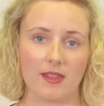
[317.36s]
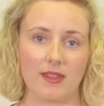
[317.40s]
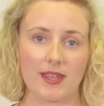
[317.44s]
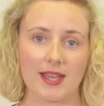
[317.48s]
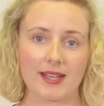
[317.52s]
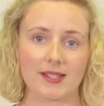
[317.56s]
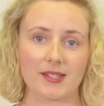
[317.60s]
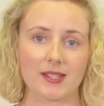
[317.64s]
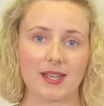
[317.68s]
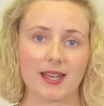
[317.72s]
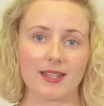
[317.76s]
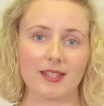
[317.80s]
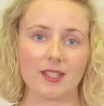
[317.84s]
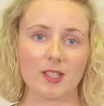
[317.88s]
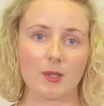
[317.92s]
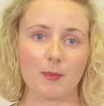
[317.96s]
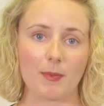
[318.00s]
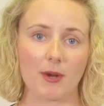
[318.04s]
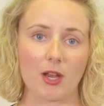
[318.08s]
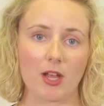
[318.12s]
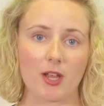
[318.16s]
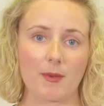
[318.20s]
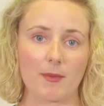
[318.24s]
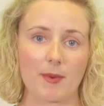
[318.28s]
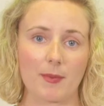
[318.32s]
The extended
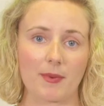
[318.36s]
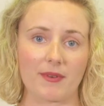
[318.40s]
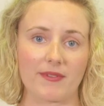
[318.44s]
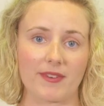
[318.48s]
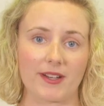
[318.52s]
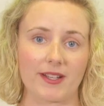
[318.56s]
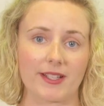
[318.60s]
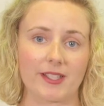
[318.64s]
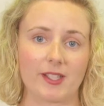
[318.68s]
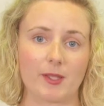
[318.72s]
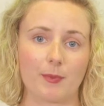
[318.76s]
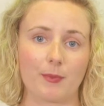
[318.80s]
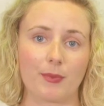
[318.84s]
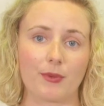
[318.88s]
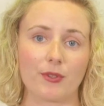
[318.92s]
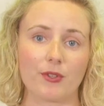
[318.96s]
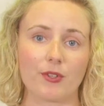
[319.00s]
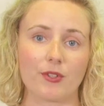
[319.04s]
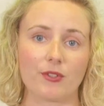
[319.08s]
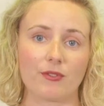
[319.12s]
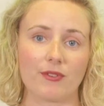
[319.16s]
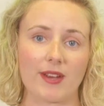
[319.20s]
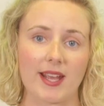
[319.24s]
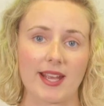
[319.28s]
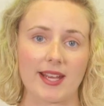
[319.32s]
diploma provides a
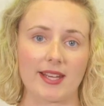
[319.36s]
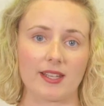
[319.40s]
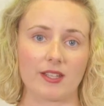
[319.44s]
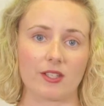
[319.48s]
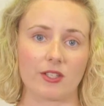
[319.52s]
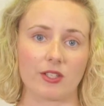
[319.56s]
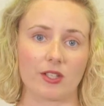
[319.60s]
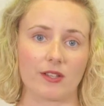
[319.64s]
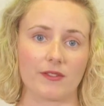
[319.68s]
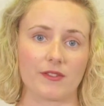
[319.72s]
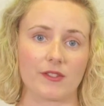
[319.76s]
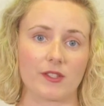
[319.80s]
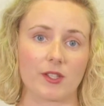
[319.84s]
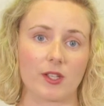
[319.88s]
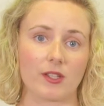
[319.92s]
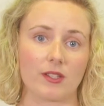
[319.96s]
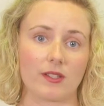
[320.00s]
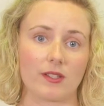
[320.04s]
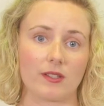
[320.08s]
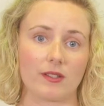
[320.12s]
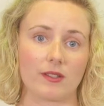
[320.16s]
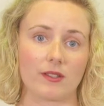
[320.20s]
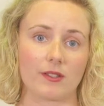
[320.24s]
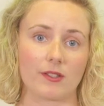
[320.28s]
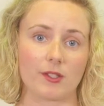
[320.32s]
broad range of
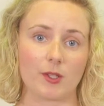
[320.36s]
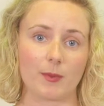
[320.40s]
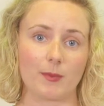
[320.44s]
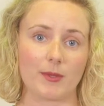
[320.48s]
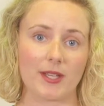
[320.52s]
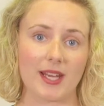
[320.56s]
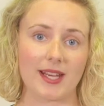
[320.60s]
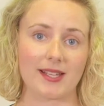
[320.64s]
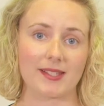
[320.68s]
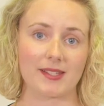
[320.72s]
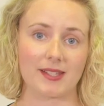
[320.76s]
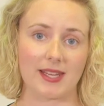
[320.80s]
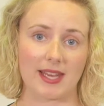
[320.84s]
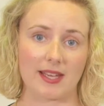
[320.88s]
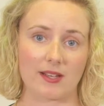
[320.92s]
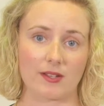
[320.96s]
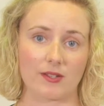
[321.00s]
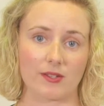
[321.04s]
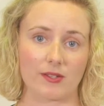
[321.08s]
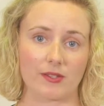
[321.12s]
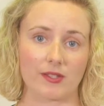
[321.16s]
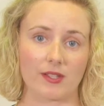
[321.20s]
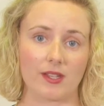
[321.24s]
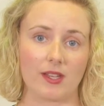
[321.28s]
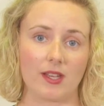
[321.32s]
subject
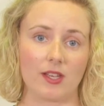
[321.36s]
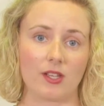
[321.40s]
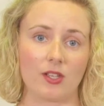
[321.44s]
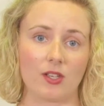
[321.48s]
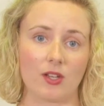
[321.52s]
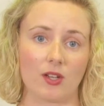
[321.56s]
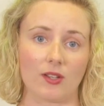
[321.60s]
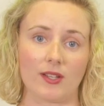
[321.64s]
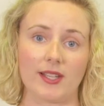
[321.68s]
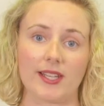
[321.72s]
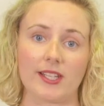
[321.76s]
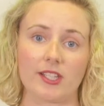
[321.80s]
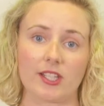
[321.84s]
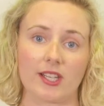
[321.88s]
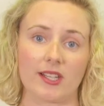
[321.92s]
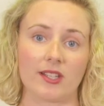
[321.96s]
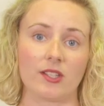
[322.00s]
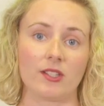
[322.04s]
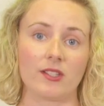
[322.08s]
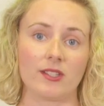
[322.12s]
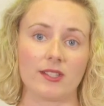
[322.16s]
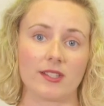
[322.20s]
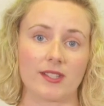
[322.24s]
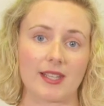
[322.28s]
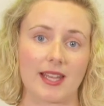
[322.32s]
skills, knowledge
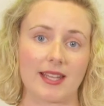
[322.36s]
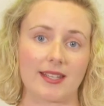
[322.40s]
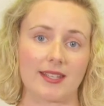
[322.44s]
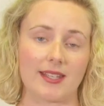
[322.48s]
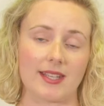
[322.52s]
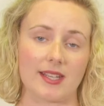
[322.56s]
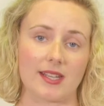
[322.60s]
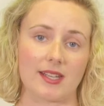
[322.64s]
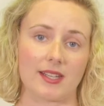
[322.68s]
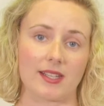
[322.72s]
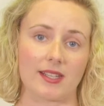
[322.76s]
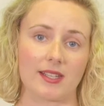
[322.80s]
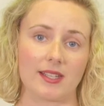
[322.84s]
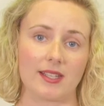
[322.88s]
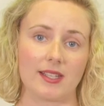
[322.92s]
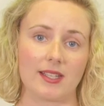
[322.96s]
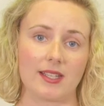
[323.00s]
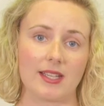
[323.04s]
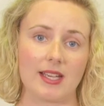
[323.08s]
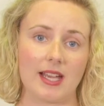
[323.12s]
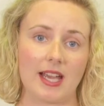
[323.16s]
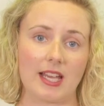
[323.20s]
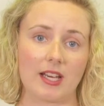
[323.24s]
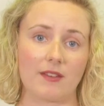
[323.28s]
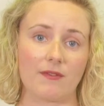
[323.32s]
and understanding,
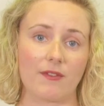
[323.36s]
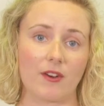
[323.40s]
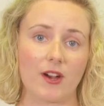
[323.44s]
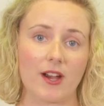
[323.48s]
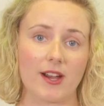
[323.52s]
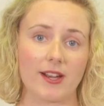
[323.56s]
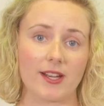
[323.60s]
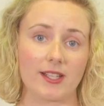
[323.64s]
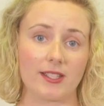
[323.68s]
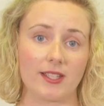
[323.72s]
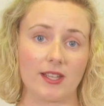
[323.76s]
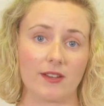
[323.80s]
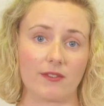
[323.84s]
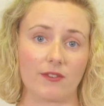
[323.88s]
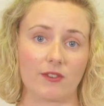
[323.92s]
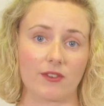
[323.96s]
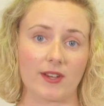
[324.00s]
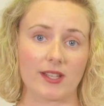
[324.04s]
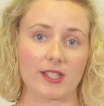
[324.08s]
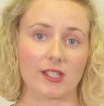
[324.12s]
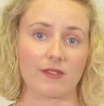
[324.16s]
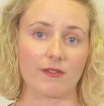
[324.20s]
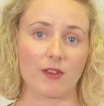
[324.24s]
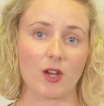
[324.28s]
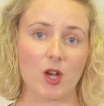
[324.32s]
and a variety of
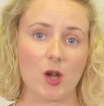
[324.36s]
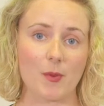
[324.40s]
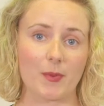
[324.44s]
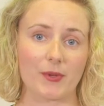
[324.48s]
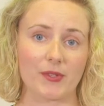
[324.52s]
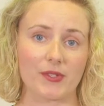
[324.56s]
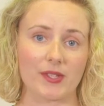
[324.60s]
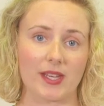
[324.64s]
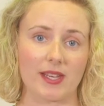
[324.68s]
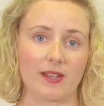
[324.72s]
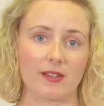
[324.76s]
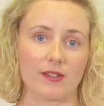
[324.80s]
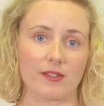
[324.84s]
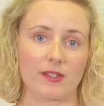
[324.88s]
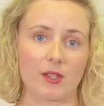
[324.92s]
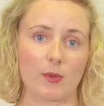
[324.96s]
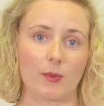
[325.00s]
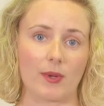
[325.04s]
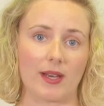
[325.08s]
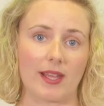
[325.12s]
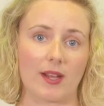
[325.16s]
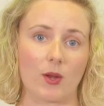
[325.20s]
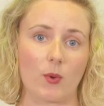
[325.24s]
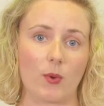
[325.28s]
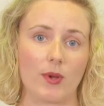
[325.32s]
transferable skills
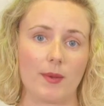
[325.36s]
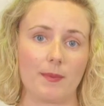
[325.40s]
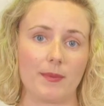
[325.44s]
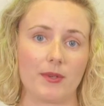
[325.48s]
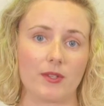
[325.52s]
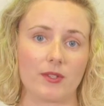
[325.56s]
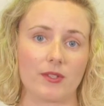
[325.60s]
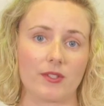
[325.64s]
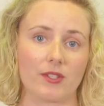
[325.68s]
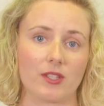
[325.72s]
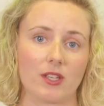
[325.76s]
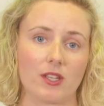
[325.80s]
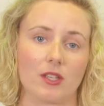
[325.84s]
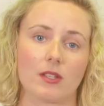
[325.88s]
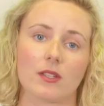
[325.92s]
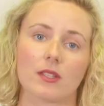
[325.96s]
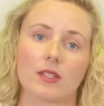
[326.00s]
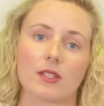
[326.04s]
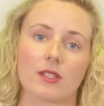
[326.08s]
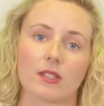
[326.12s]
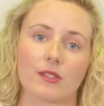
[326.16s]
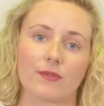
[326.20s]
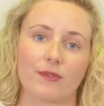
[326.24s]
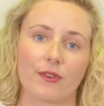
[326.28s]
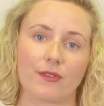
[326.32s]
that will equip your
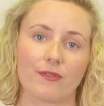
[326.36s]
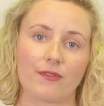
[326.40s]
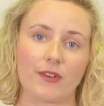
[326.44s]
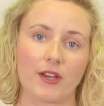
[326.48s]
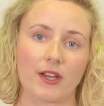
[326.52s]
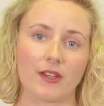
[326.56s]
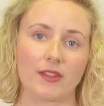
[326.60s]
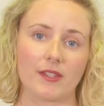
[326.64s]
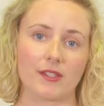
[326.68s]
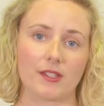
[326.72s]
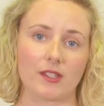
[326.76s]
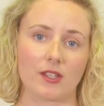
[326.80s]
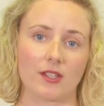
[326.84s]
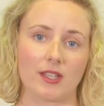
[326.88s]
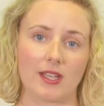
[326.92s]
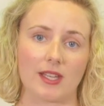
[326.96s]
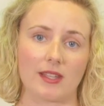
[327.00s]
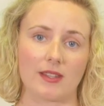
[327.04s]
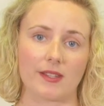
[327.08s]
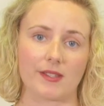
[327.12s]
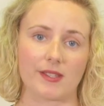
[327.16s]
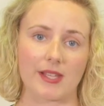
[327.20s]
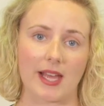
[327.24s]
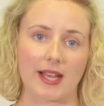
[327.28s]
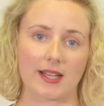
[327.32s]
students for further study
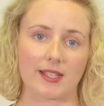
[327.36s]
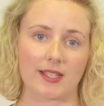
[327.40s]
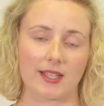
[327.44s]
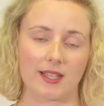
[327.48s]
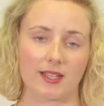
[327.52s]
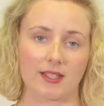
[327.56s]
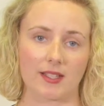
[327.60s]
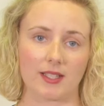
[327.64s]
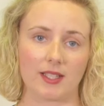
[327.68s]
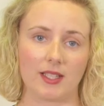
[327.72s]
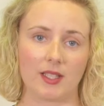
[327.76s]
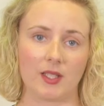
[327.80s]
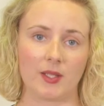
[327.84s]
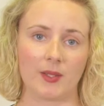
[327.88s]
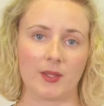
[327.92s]
in the sector.